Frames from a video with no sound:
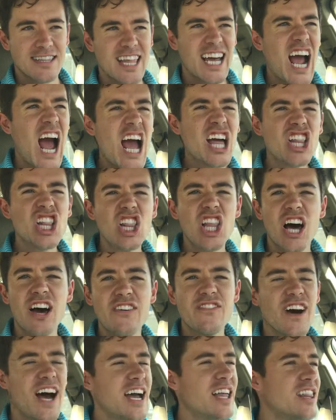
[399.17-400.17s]
Like, I
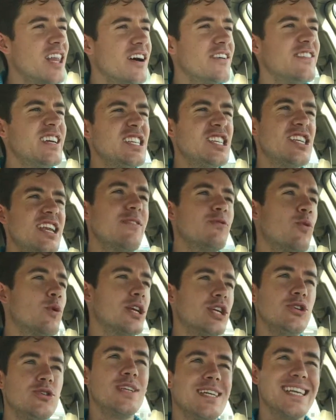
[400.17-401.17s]
love each and every
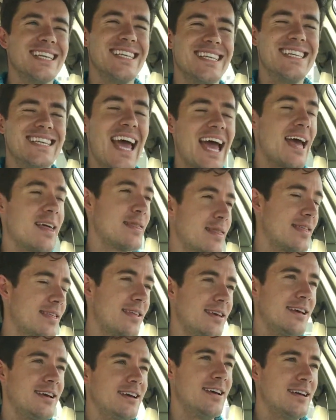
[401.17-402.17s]
one of you to death.
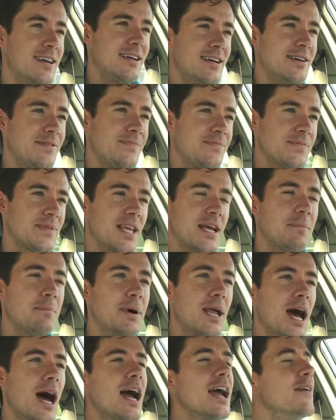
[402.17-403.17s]

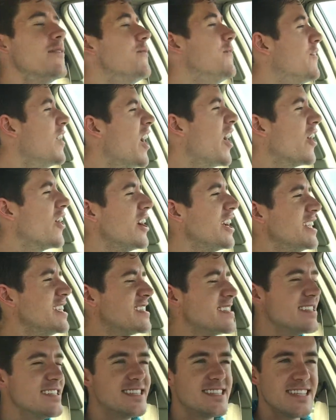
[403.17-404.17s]
But I am very
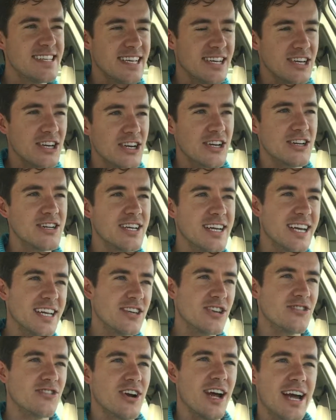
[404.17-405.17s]
sincere
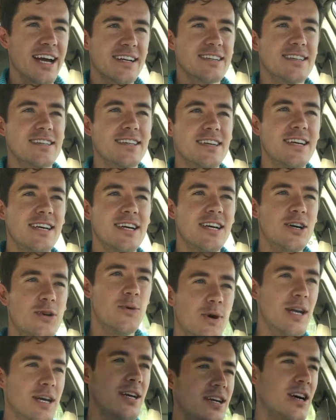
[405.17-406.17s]
and direct
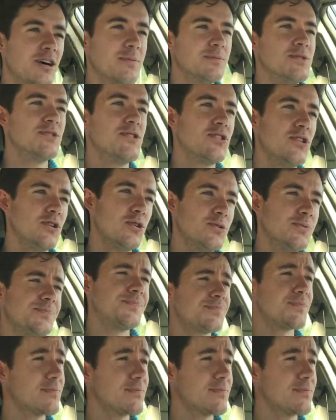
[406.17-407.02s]
when it comes to